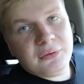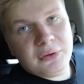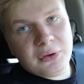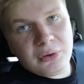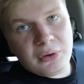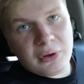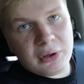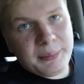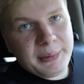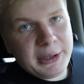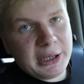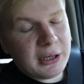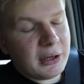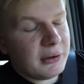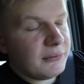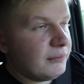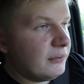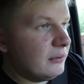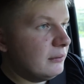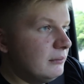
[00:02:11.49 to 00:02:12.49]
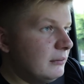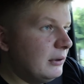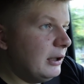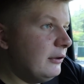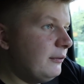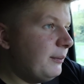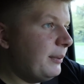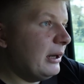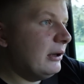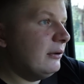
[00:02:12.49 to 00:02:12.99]
so you gotta be careful.
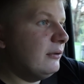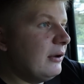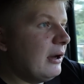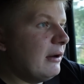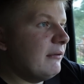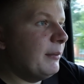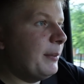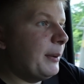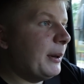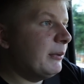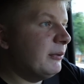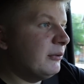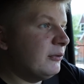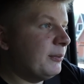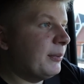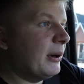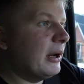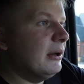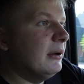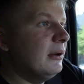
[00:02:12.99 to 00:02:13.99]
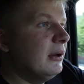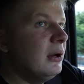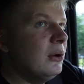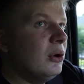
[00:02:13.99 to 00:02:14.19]
It's better to have a pepper spray.